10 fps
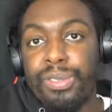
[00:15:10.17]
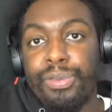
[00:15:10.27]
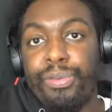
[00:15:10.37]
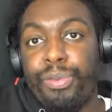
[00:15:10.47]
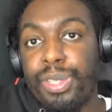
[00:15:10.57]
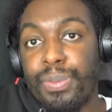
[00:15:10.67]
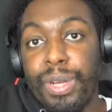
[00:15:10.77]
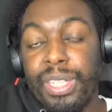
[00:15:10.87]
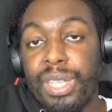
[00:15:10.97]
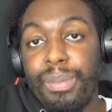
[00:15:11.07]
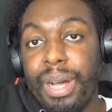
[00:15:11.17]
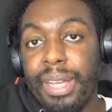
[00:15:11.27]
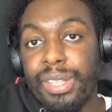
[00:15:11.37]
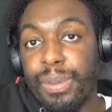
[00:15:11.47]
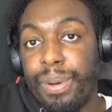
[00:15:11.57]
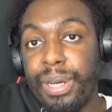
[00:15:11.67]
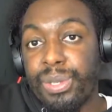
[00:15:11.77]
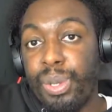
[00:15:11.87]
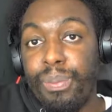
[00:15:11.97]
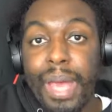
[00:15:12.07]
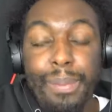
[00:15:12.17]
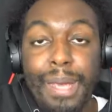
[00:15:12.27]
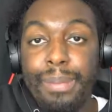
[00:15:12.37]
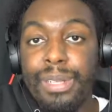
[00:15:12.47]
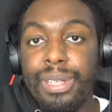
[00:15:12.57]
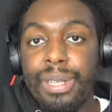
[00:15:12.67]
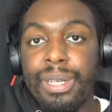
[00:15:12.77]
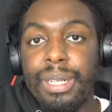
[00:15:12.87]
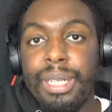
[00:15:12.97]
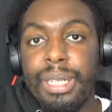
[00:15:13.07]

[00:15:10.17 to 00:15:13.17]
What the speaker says: springs to mind as a person who may be able to